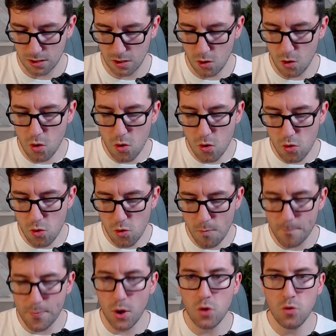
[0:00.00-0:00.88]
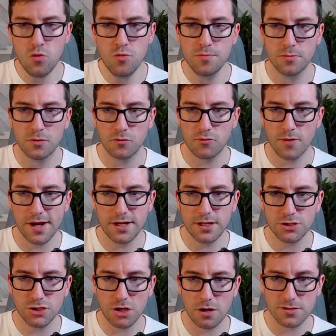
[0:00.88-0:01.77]
Ooh, boom,
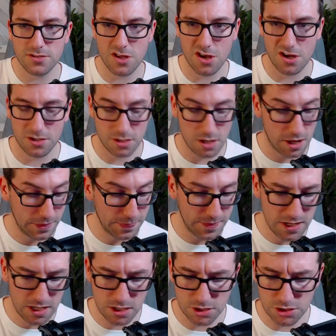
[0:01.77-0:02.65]
Radiant Charizard. I think I